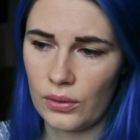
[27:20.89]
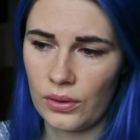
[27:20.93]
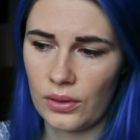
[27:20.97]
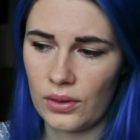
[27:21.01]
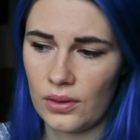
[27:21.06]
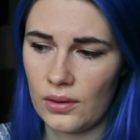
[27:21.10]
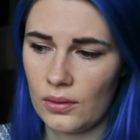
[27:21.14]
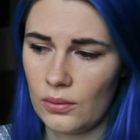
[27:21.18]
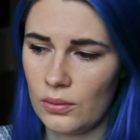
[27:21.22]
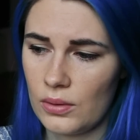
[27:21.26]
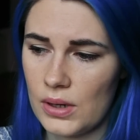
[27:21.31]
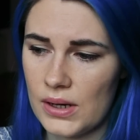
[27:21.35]

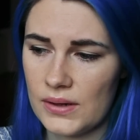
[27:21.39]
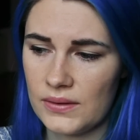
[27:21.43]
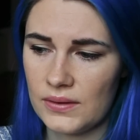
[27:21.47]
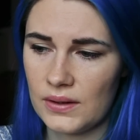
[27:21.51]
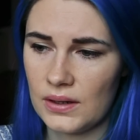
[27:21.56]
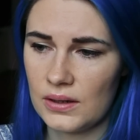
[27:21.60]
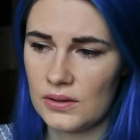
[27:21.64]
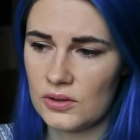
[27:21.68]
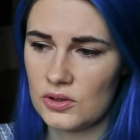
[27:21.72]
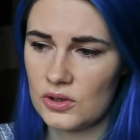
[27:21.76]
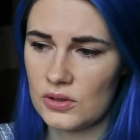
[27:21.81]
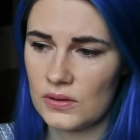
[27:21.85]
with
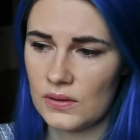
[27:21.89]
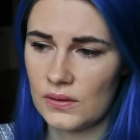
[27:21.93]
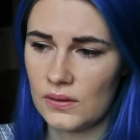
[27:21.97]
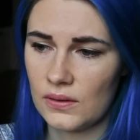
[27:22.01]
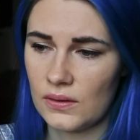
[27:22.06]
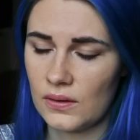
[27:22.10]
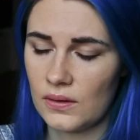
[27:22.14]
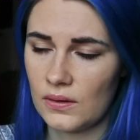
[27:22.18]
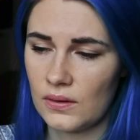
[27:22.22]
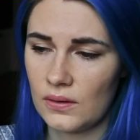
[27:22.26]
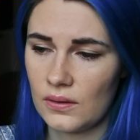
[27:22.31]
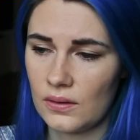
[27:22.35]
Hwasa is
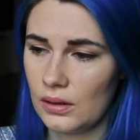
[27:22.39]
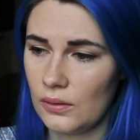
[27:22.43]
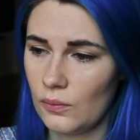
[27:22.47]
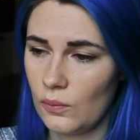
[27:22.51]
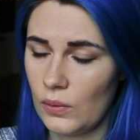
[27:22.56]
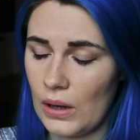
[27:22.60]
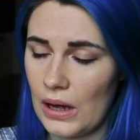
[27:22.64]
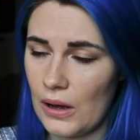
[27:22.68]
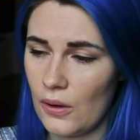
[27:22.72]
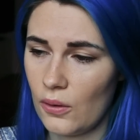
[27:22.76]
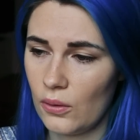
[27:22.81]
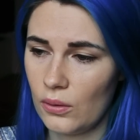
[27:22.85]
just,
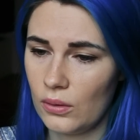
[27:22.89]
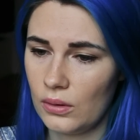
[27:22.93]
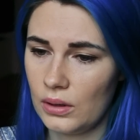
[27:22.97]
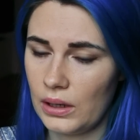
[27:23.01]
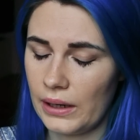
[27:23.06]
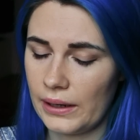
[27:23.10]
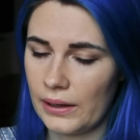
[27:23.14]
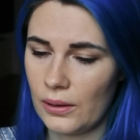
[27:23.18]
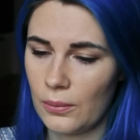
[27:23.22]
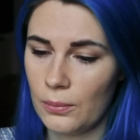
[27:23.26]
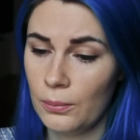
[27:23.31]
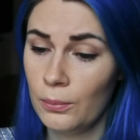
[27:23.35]
wow,
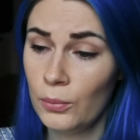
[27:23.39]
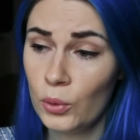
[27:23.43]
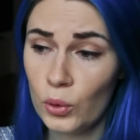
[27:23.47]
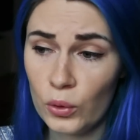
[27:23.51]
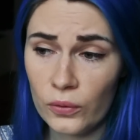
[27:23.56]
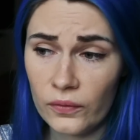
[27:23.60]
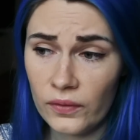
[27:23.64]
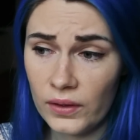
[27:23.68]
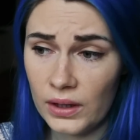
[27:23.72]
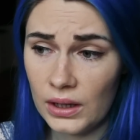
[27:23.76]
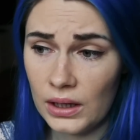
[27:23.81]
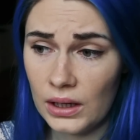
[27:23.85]
like a
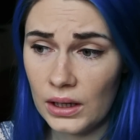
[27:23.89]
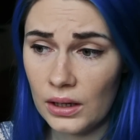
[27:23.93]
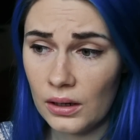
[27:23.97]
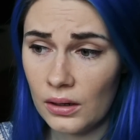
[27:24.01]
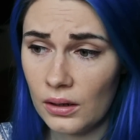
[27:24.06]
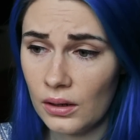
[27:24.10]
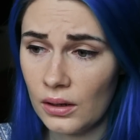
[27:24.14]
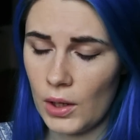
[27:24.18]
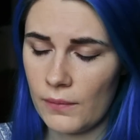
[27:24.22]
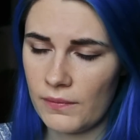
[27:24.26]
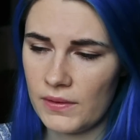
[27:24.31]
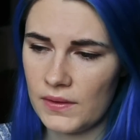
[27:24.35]

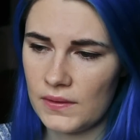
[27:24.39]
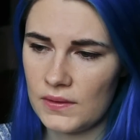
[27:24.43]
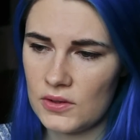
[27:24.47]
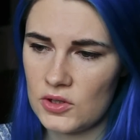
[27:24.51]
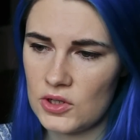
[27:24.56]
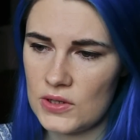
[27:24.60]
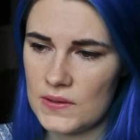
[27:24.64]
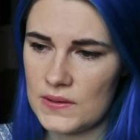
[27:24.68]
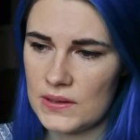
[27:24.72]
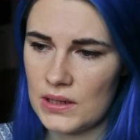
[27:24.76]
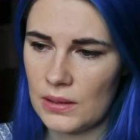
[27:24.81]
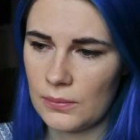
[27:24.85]
movie. Obviously
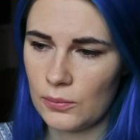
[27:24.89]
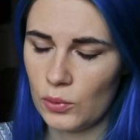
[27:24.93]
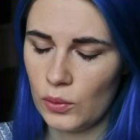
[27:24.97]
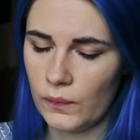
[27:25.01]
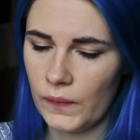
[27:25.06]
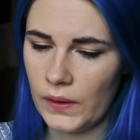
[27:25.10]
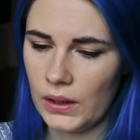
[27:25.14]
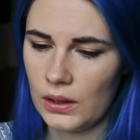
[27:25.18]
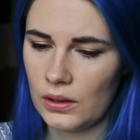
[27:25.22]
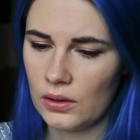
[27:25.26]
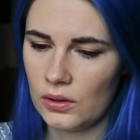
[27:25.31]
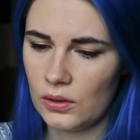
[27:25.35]
she's not
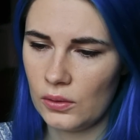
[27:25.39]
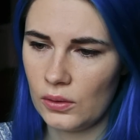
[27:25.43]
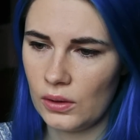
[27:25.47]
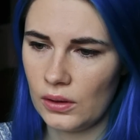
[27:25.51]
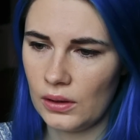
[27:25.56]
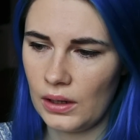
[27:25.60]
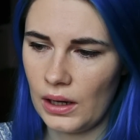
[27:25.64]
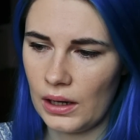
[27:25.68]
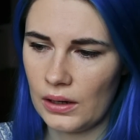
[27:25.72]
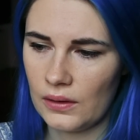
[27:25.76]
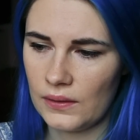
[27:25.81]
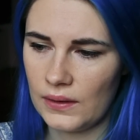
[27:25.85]
moving and you
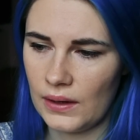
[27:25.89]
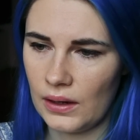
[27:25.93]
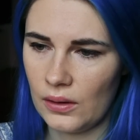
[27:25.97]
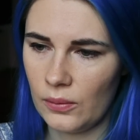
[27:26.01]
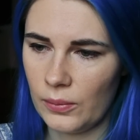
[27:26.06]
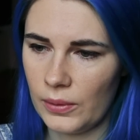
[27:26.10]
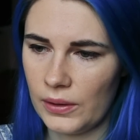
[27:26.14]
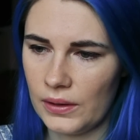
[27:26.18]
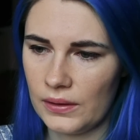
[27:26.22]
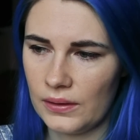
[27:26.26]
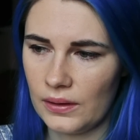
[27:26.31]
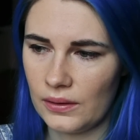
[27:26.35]
can kind of
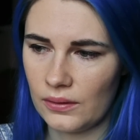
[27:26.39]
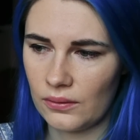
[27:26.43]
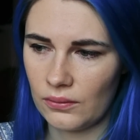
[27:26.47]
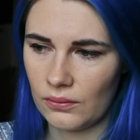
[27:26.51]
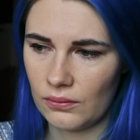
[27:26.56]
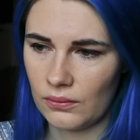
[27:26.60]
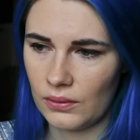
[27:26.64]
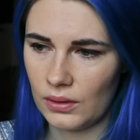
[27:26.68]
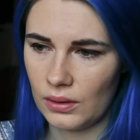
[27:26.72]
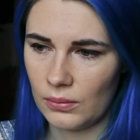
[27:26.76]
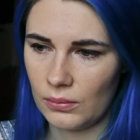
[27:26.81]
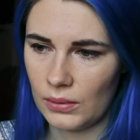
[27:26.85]
tell, but it
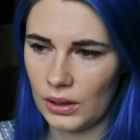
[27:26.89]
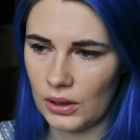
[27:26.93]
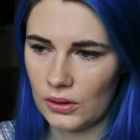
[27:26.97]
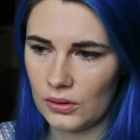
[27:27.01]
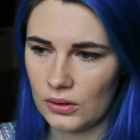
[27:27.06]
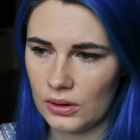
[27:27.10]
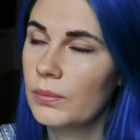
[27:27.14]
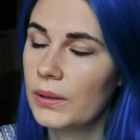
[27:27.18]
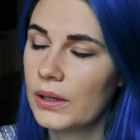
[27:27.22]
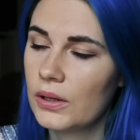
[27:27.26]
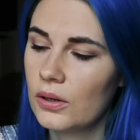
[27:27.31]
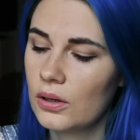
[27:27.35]
doesn't really
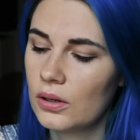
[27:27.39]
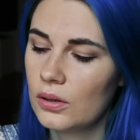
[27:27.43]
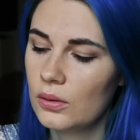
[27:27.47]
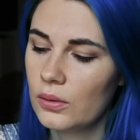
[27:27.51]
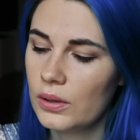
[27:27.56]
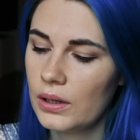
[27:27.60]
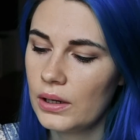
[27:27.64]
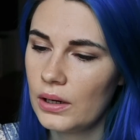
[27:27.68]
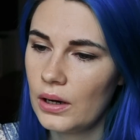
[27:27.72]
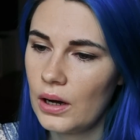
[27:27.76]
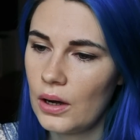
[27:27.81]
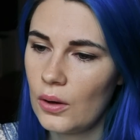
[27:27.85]
matter. My god,
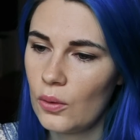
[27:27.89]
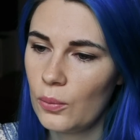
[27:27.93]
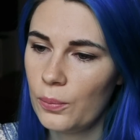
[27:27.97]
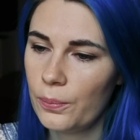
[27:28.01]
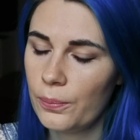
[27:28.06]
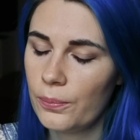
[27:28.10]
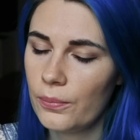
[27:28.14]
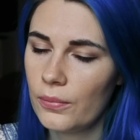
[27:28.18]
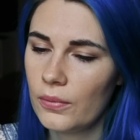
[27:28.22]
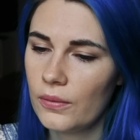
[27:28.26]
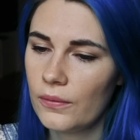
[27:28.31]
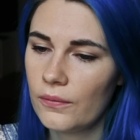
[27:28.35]
look at
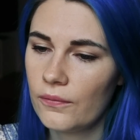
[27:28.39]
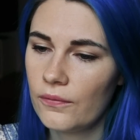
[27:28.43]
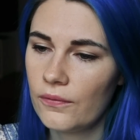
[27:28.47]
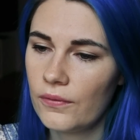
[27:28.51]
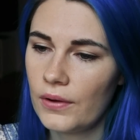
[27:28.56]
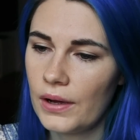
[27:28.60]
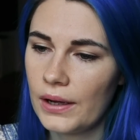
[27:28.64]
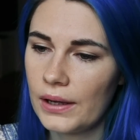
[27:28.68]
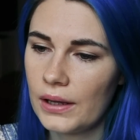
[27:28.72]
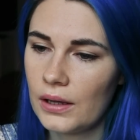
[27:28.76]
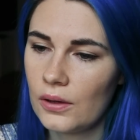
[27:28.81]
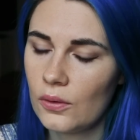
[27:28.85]
how
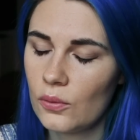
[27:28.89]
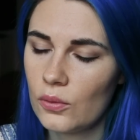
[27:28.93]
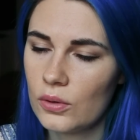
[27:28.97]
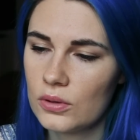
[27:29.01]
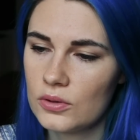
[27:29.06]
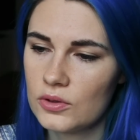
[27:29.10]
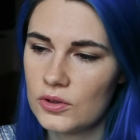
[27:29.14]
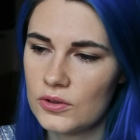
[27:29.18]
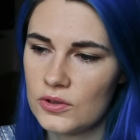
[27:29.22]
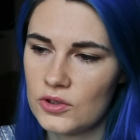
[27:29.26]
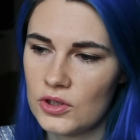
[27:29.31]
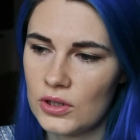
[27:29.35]
fucking
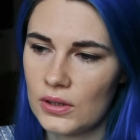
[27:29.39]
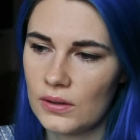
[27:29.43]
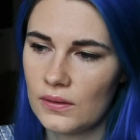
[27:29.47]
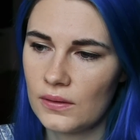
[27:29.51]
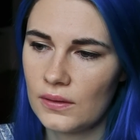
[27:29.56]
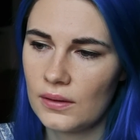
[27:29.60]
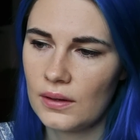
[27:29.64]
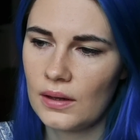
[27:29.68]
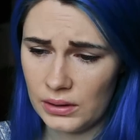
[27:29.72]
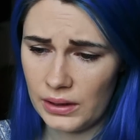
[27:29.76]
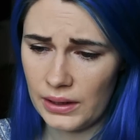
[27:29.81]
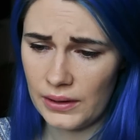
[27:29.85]
gorgeous she
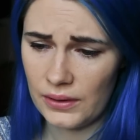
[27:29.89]
is.